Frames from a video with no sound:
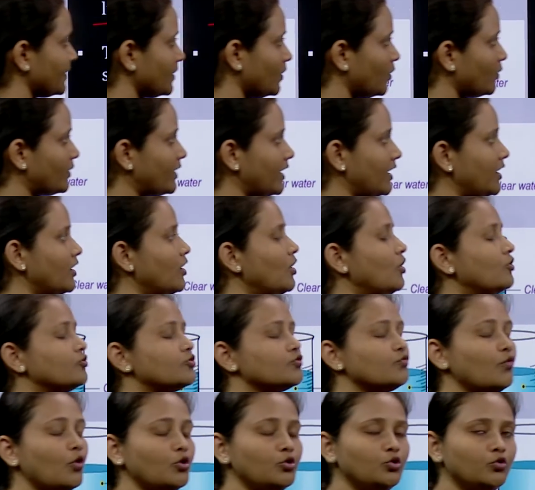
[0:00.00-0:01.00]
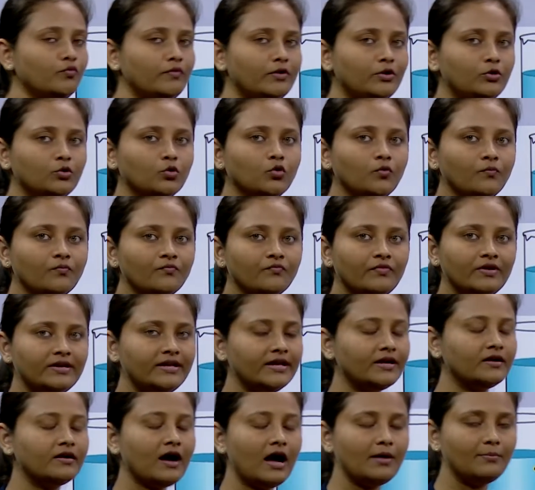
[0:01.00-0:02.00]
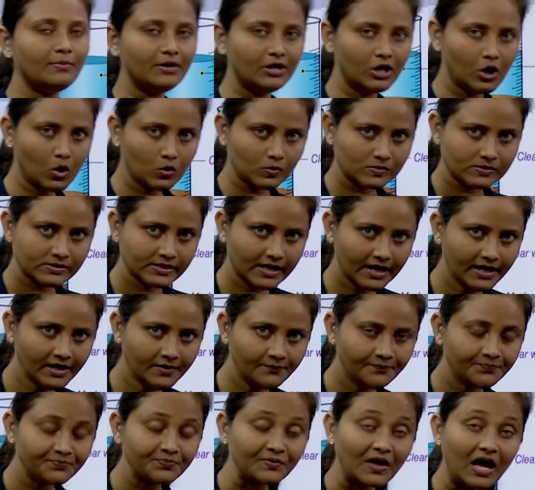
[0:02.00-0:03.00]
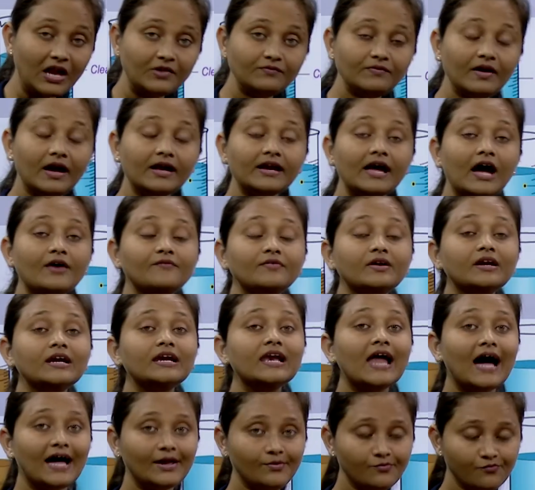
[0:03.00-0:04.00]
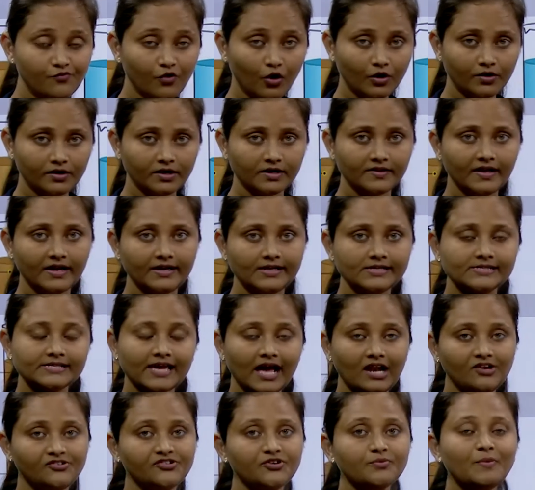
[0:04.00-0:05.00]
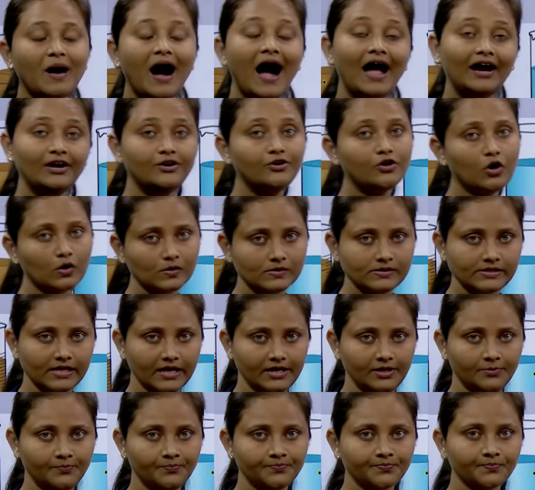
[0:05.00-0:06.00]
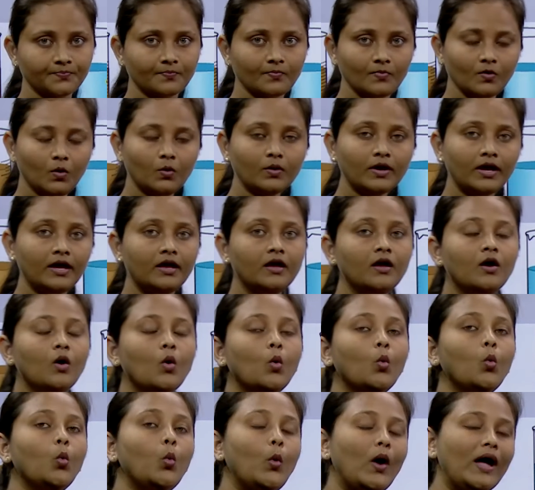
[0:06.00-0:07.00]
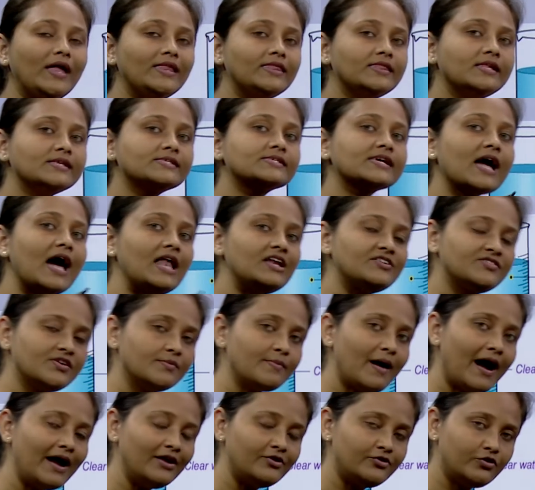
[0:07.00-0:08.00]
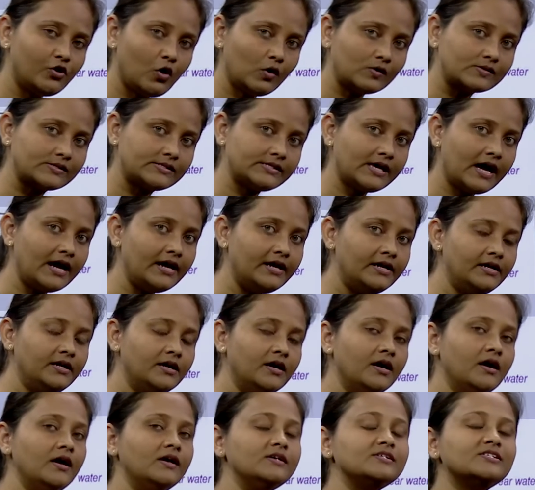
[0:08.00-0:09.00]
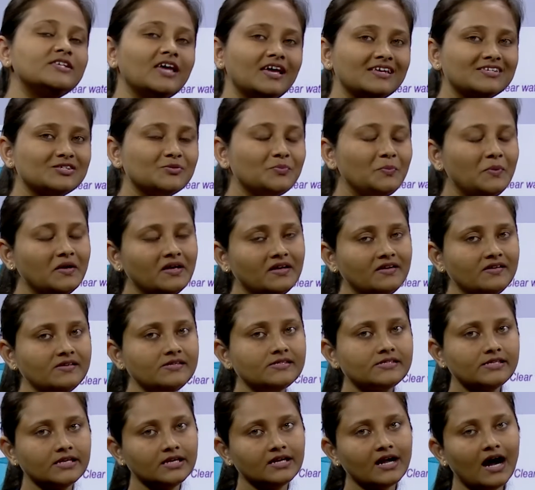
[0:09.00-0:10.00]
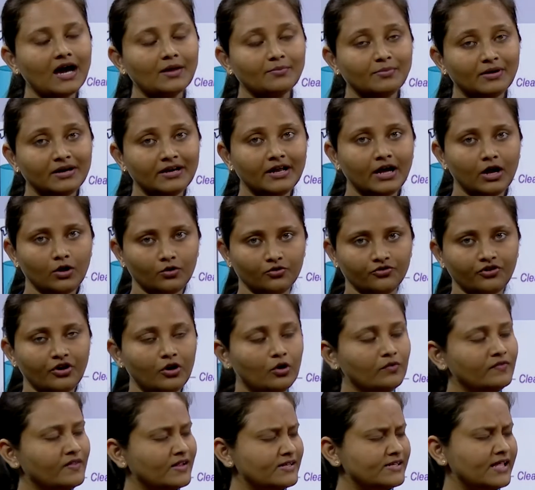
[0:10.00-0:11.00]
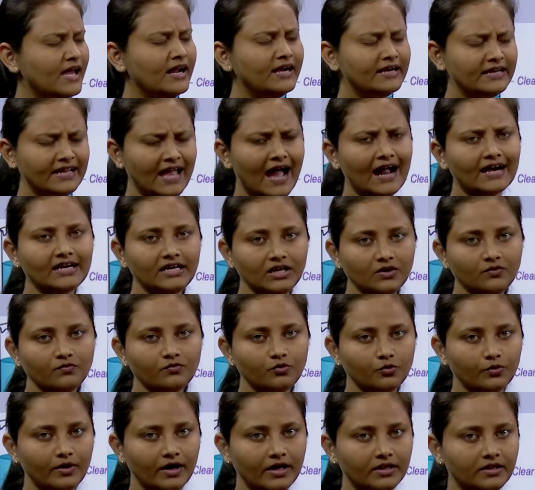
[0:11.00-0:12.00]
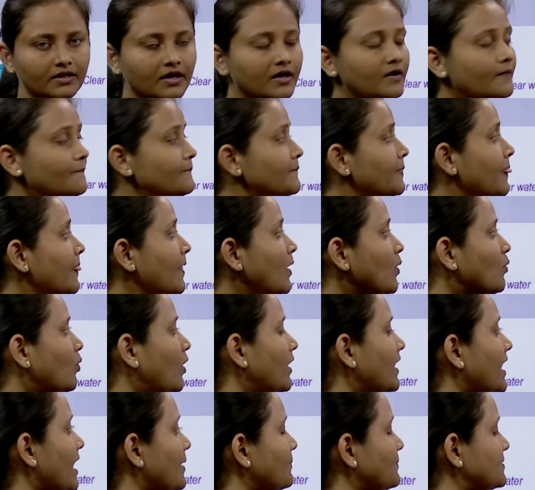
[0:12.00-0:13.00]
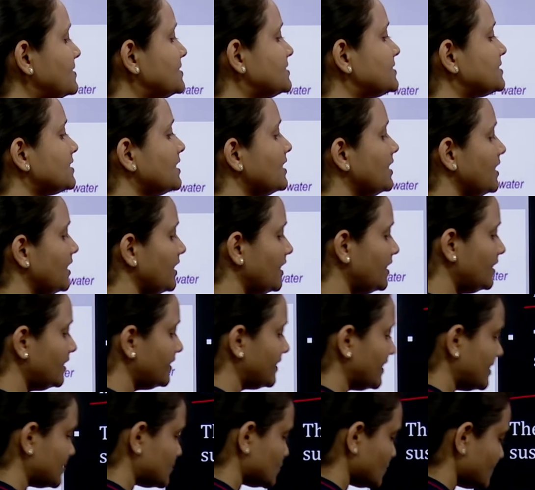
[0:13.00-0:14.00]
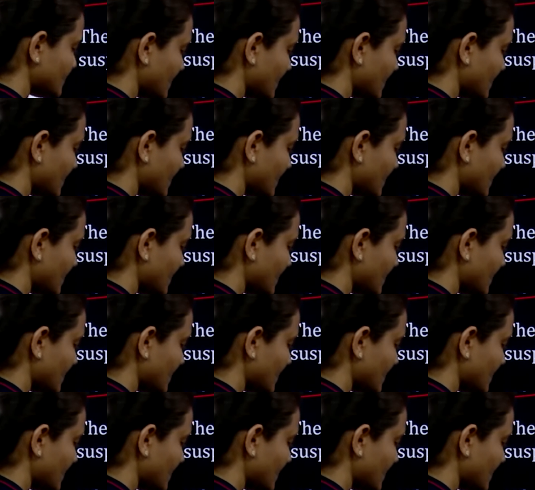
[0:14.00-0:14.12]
Okay, so what do? We take carbon dioxide and we are having lime water, that is calcium hydroxide. Okay, when this calcium hydroxide is experiencing carbon dioxide, or they are reacting together, what happens in a test tube?